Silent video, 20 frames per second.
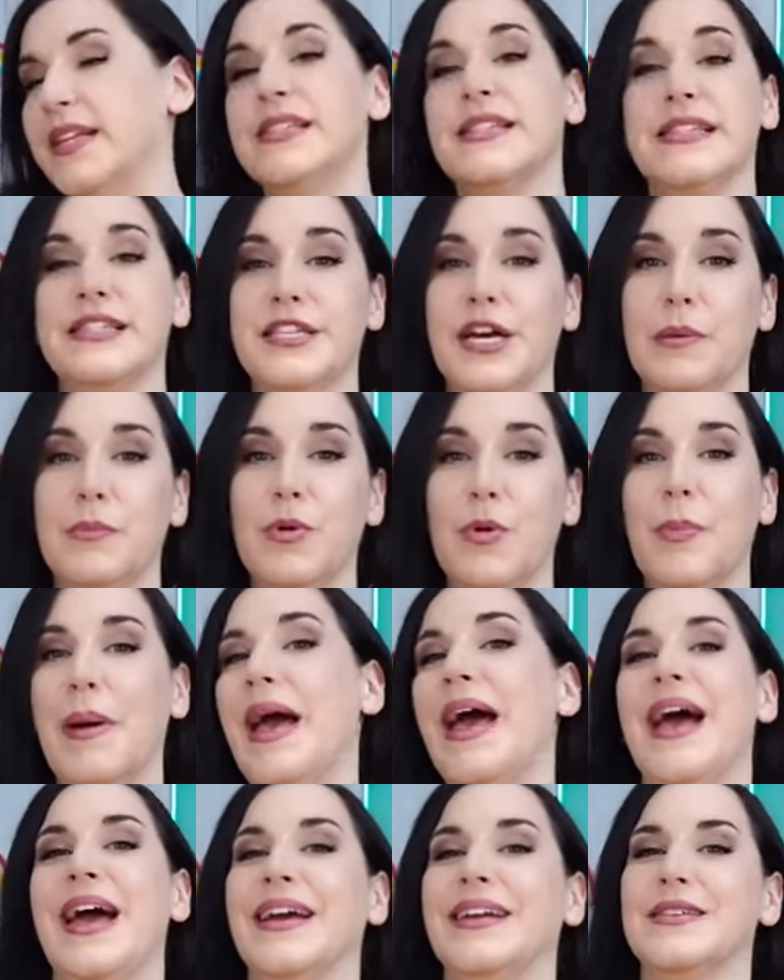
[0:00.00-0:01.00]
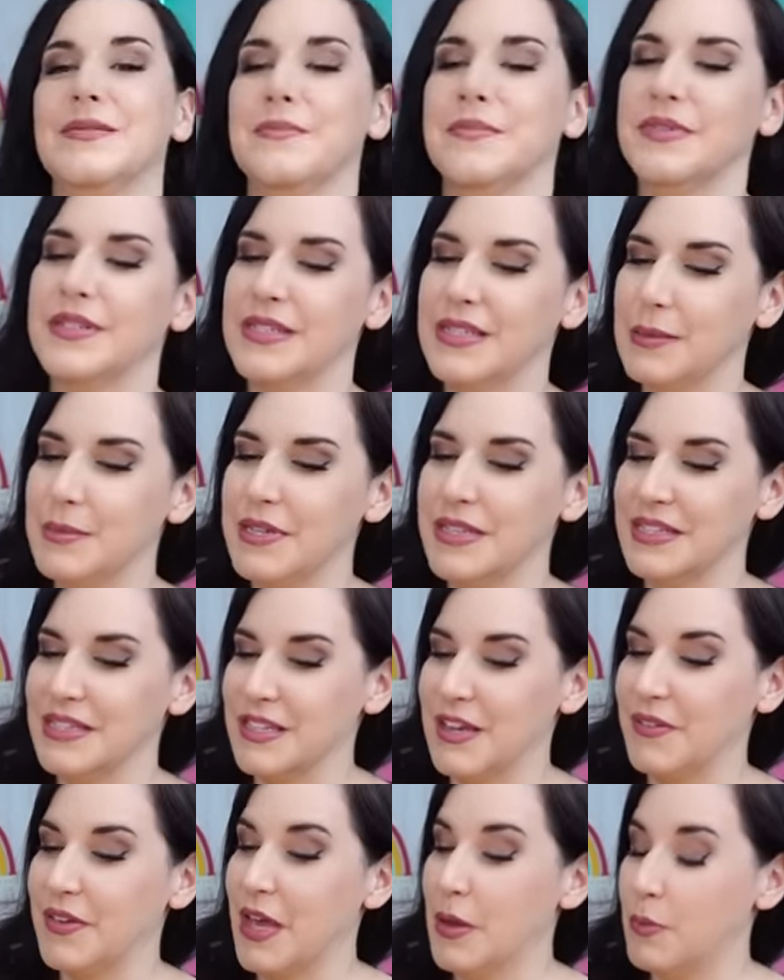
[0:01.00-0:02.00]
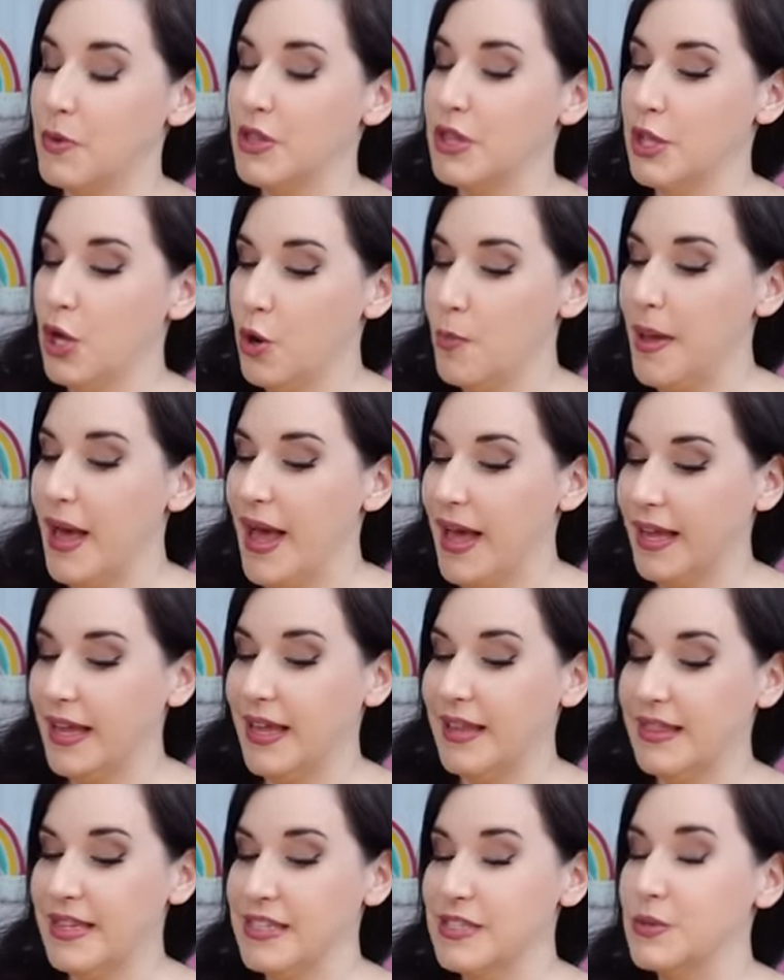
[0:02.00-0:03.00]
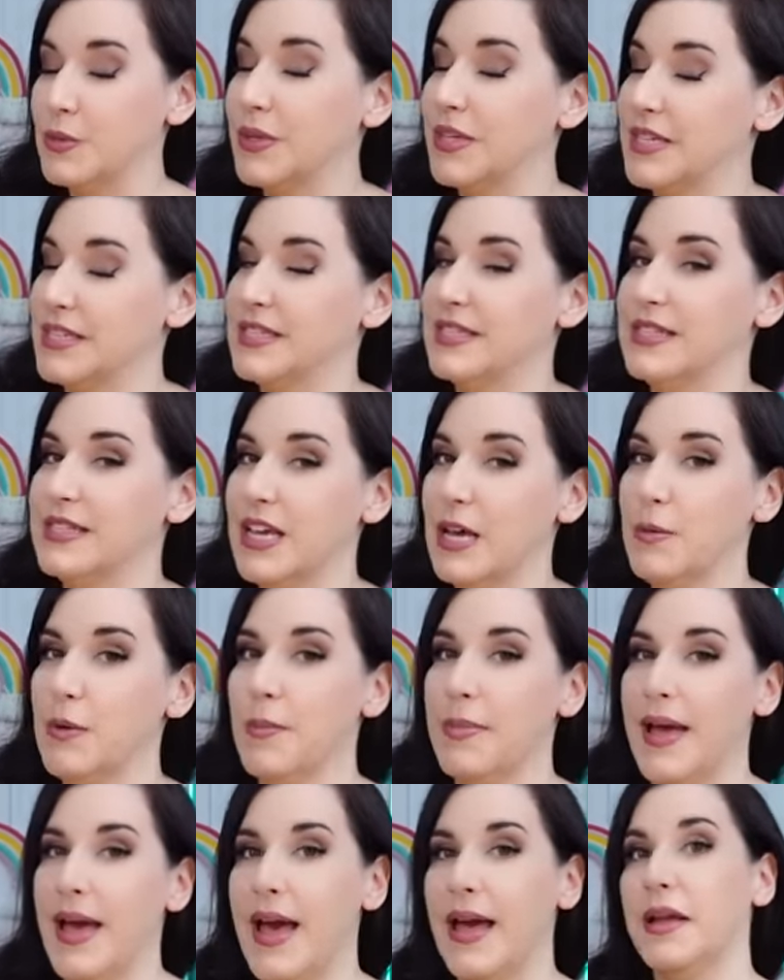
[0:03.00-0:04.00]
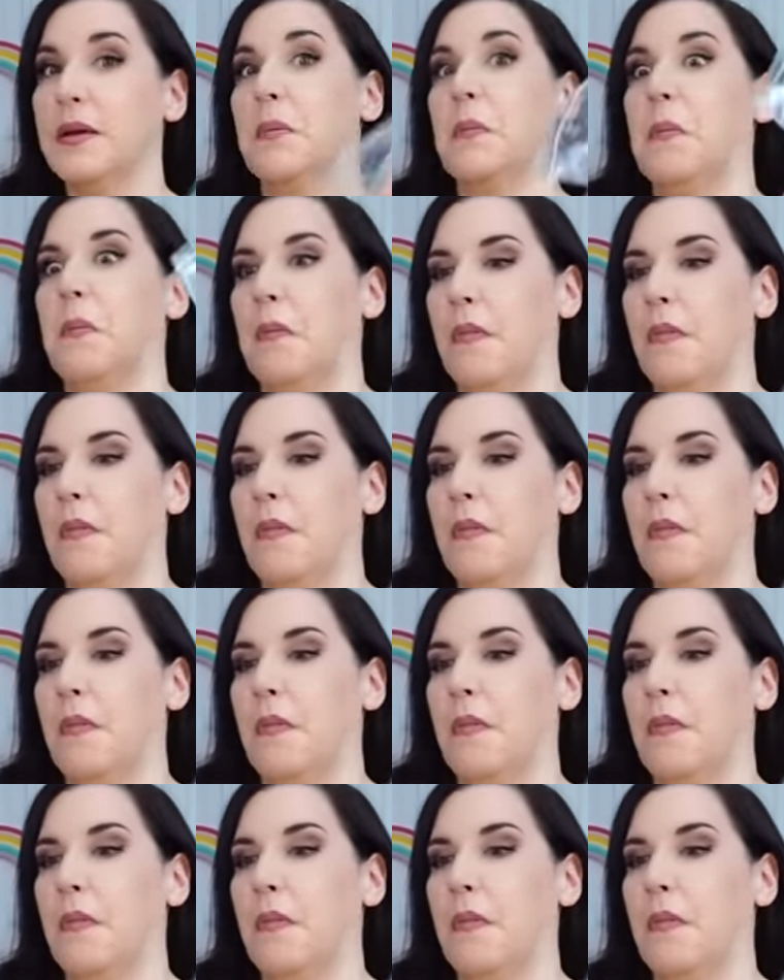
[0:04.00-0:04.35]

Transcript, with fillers: It's double bagged. Some of the stuff came with no bag, and this one is double bagged.